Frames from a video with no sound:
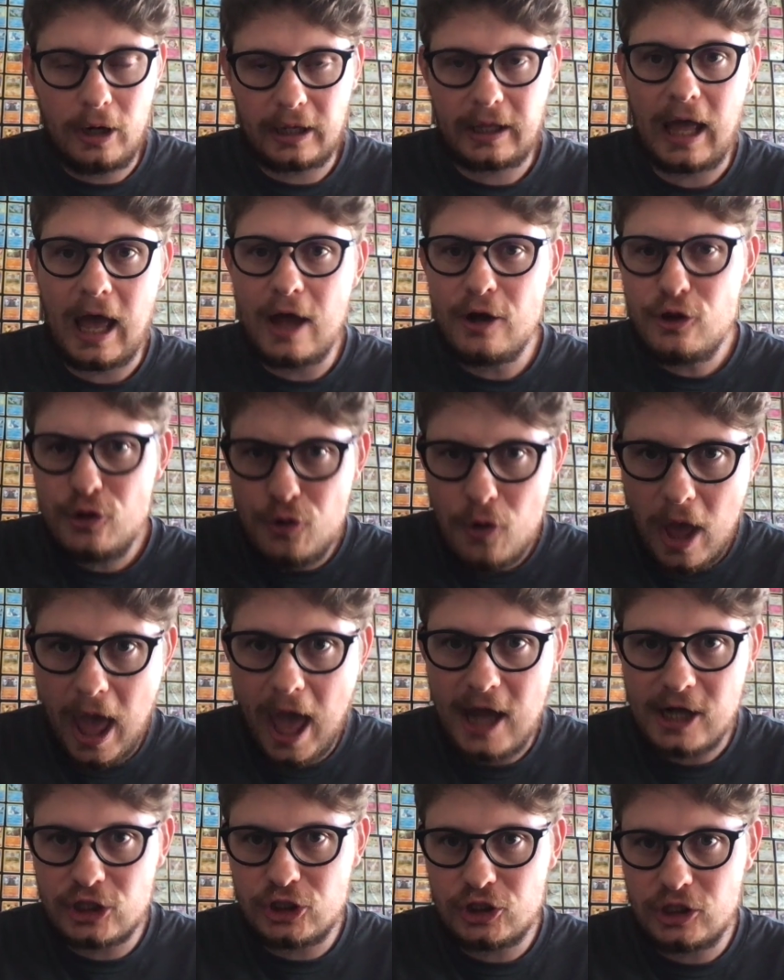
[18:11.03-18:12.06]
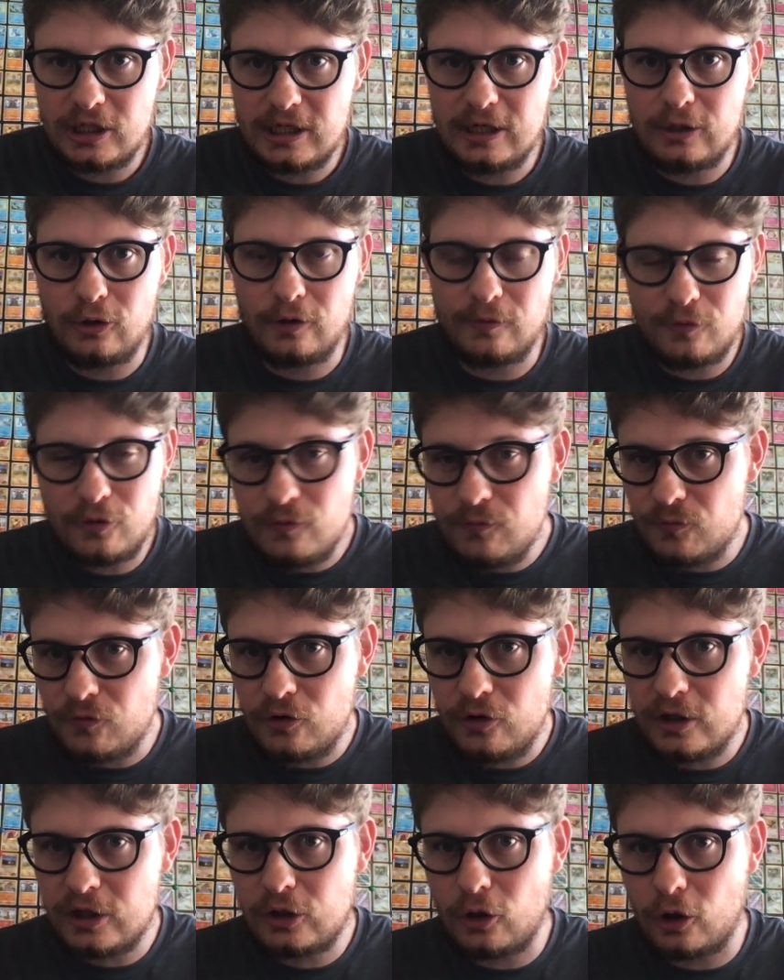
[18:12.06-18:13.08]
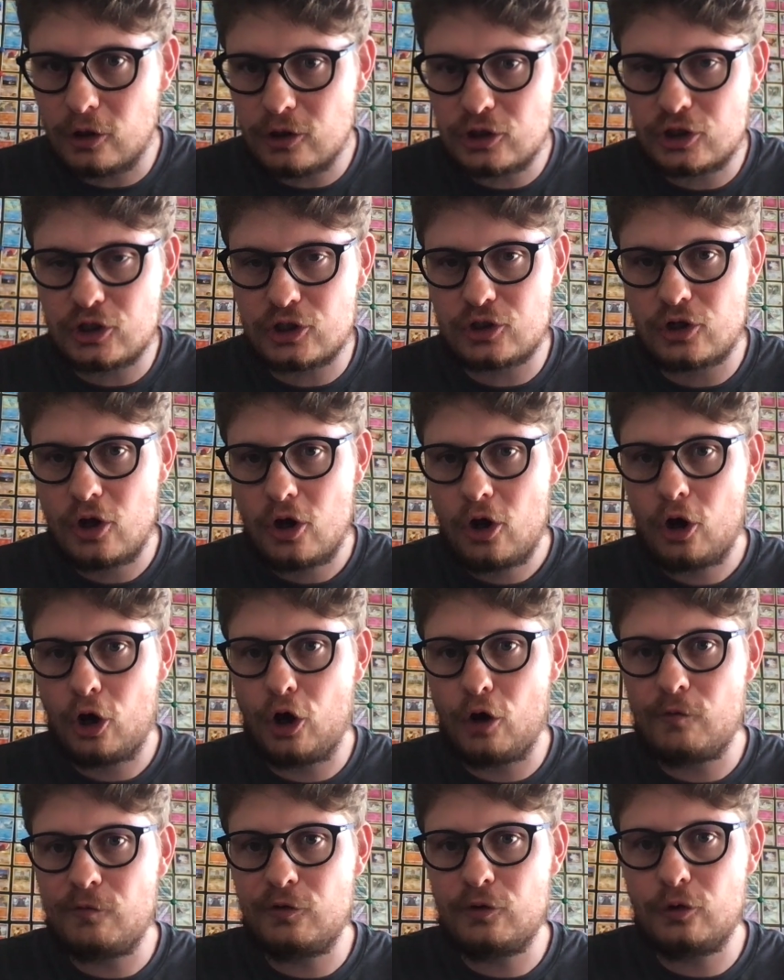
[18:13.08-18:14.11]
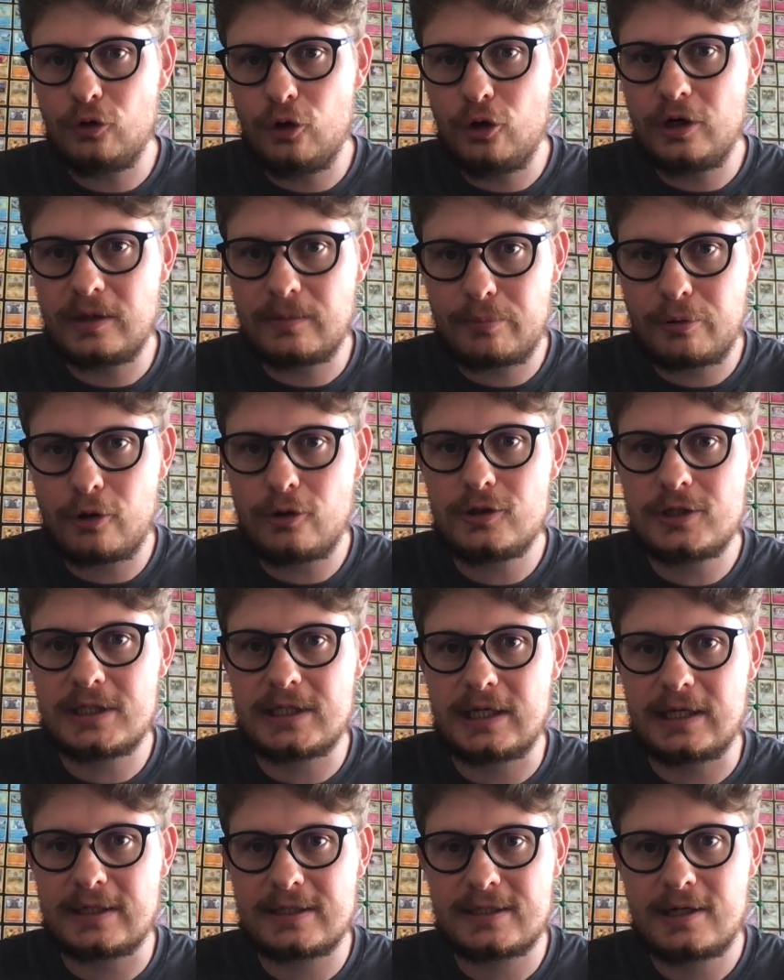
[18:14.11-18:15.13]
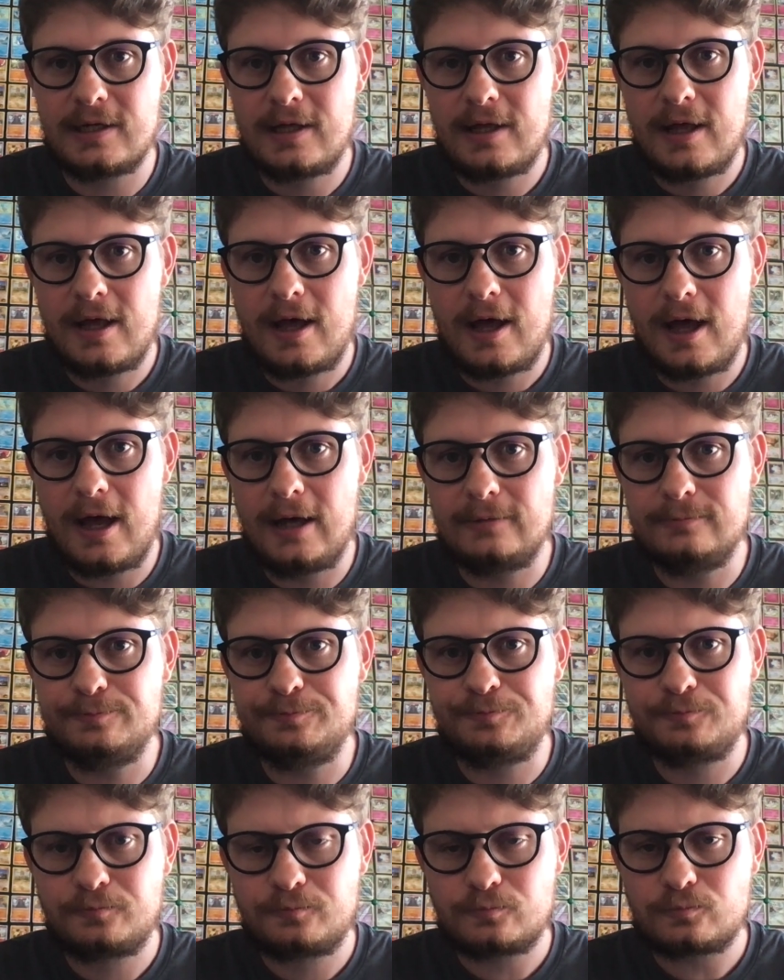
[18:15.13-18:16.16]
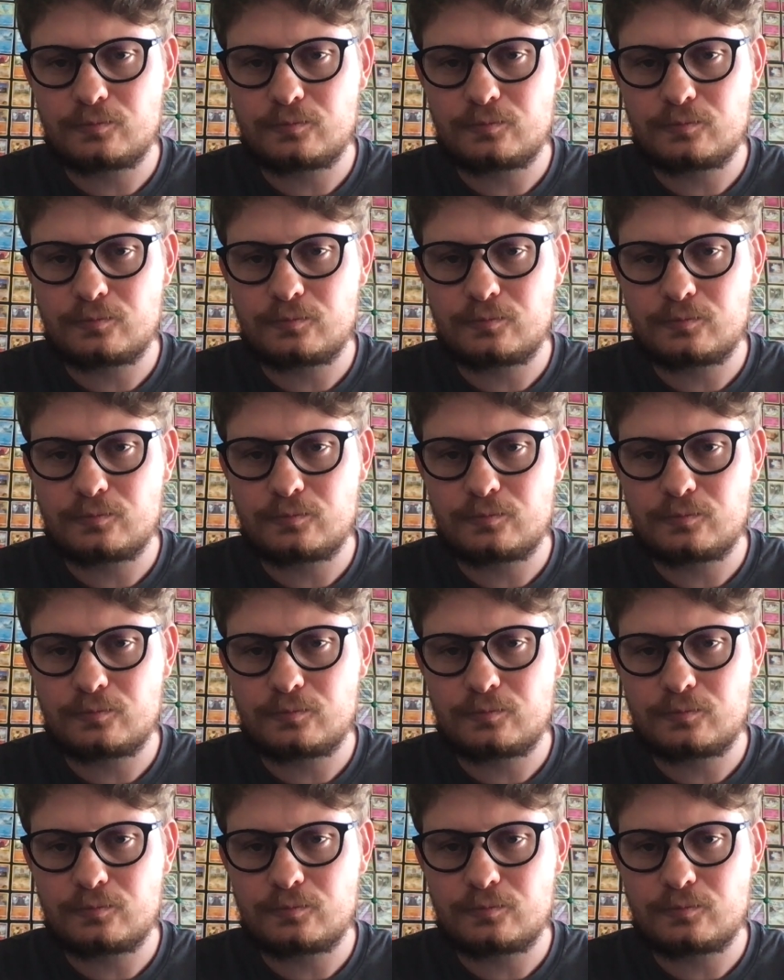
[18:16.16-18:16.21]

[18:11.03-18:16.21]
Like, how do you actually learn? If you're very conscious of your learning process, um,